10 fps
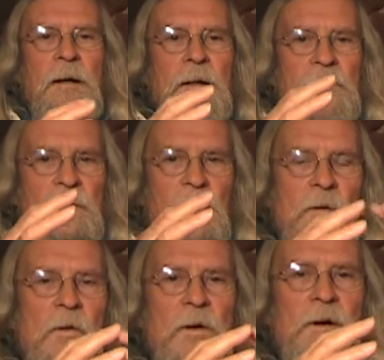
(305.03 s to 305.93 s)
the
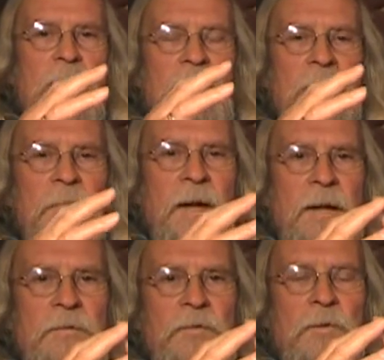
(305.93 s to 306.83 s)
core and the
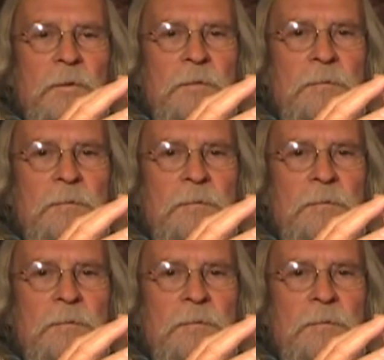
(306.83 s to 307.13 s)
mantle